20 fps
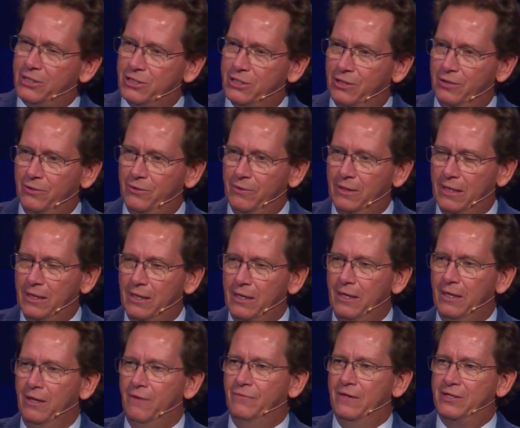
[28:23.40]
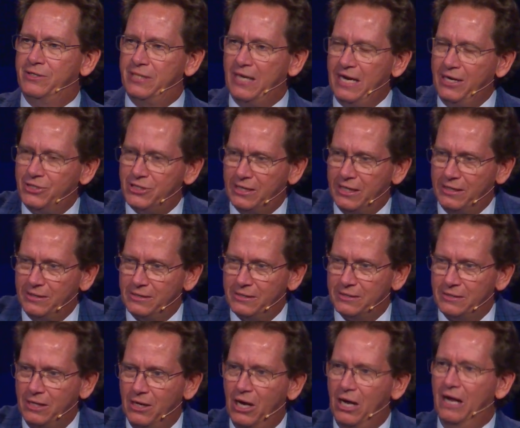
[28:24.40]
to the
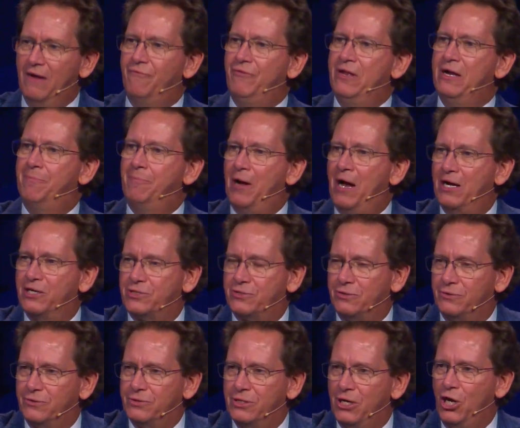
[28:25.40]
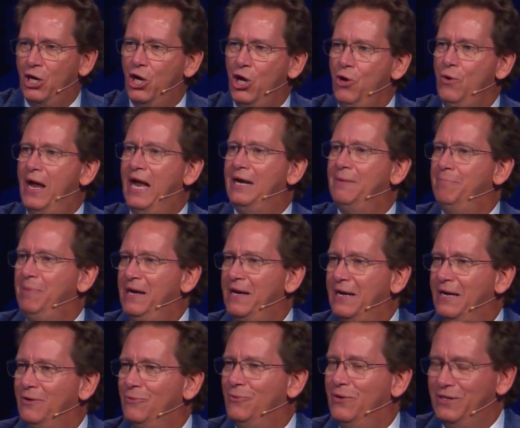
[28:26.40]
teachings of the apostles who had
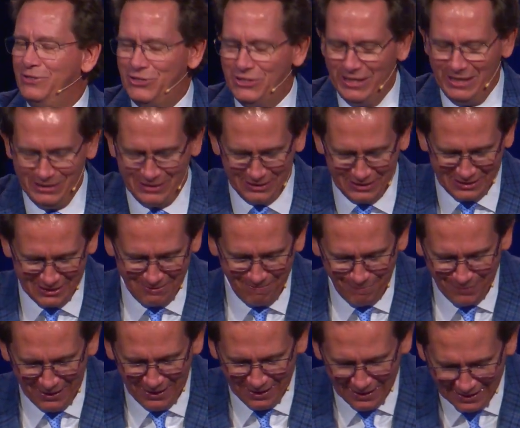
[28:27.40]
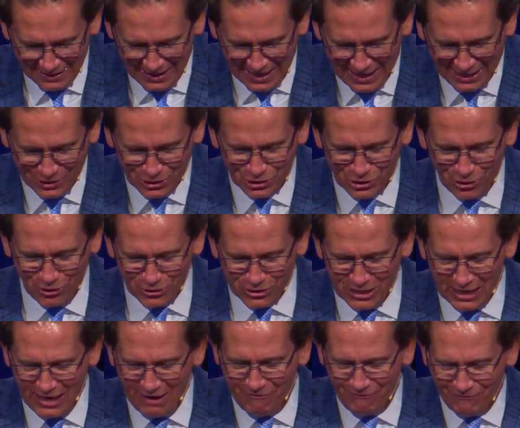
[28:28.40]
been with Jesus. Next, church
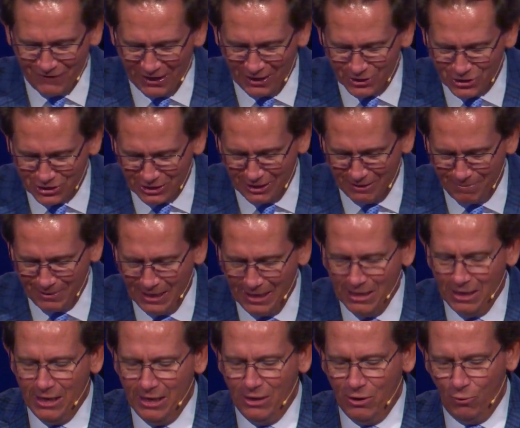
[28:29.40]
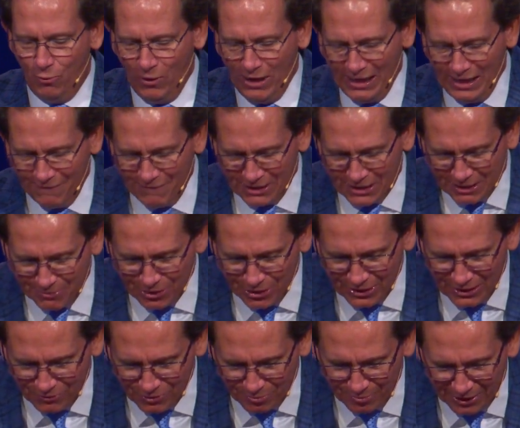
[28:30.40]
life fellowship. We live in
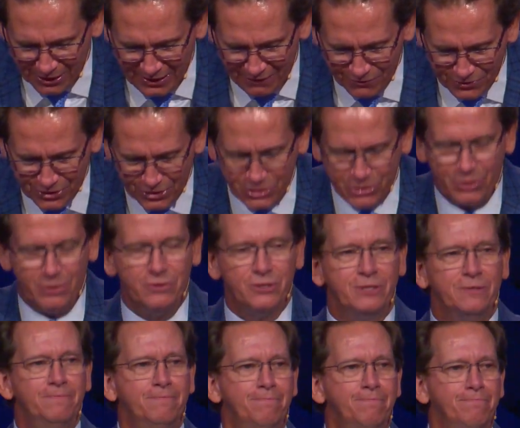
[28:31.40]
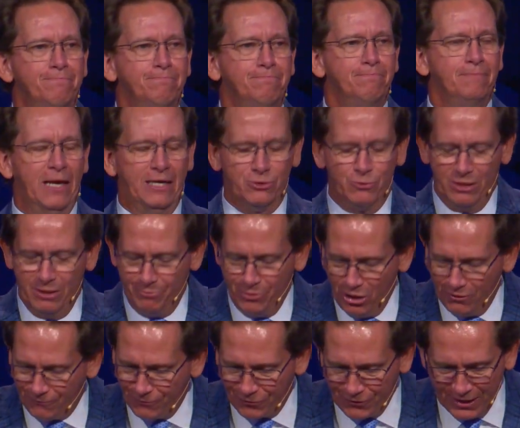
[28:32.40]
community with believers at church. It's one of the
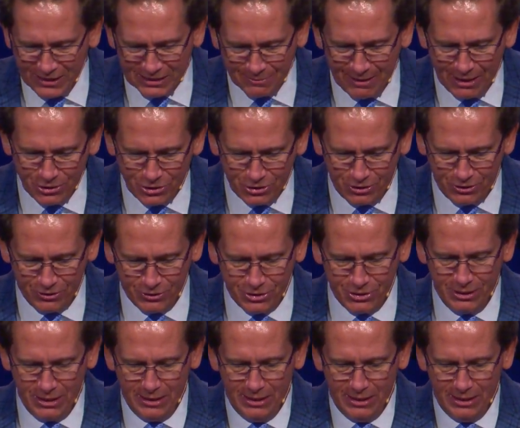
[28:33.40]
beautiful things about church.